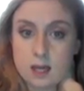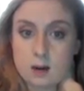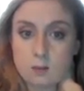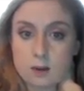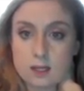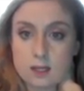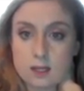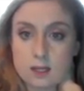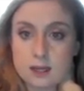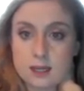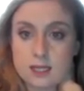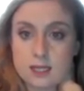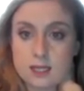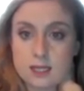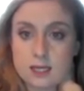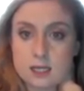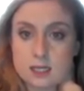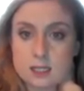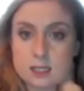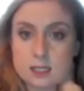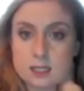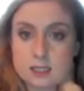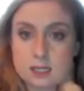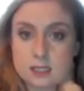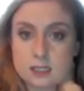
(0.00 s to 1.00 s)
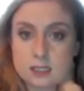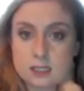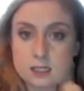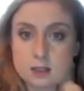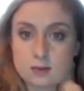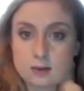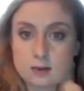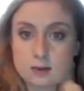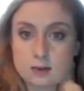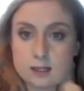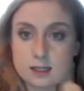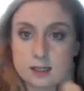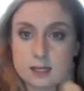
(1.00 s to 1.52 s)
And with these,
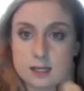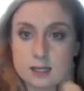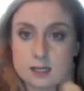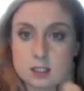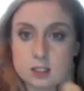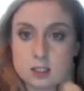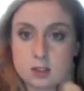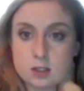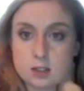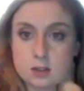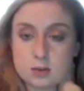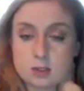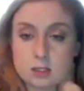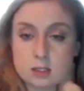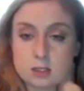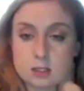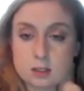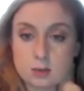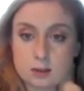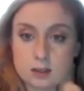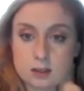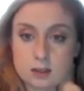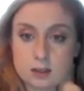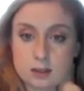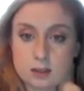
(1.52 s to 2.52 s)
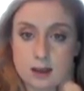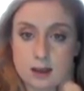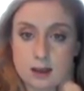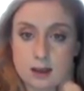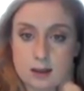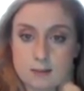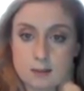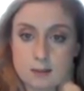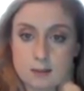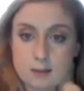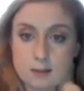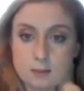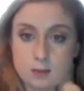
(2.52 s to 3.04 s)
it's going to let you sort
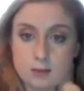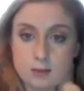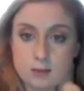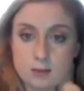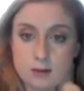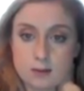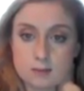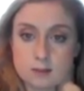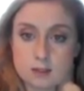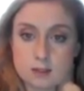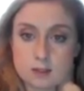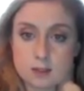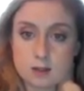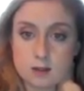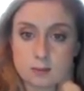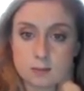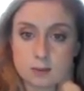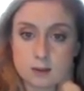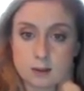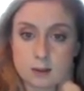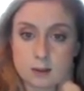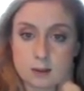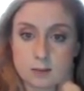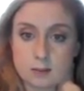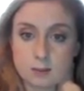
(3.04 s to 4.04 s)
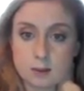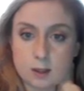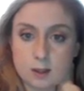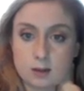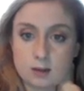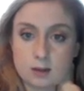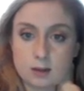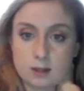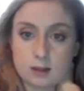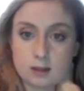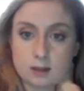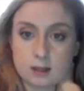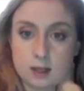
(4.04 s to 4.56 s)
them and move them so you can put them
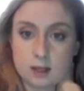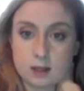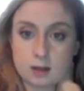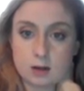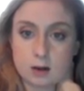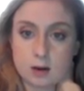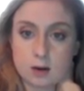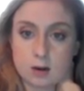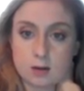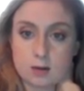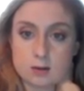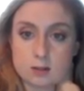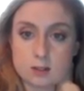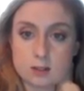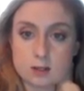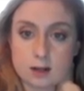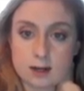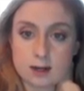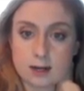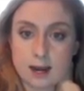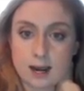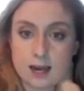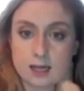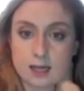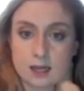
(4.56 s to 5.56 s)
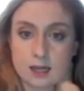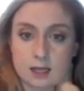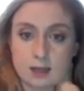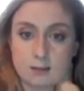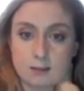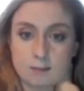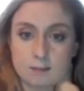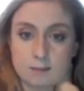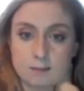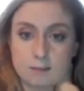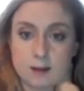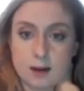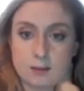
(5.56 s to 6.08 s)
where you think they go. So like I
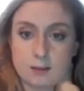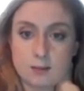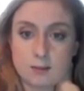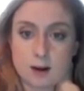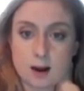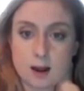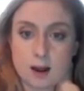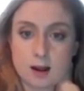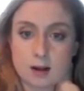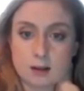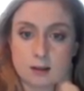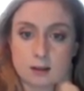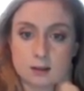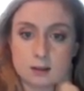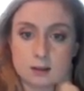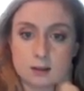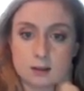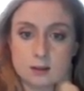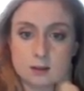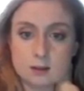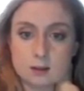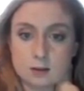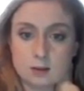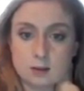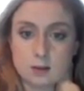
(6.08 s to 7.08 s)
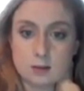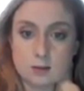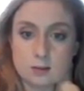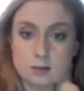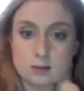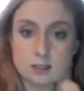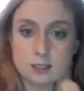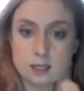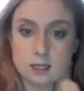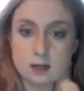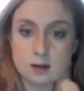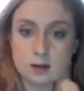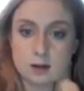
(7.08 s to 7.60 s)
think bedrock
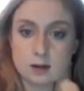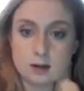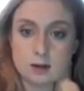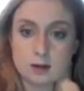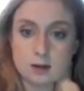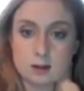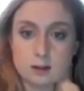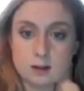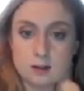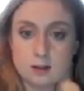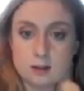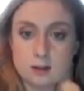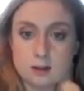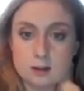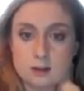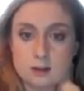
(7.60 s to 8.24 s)
goes here.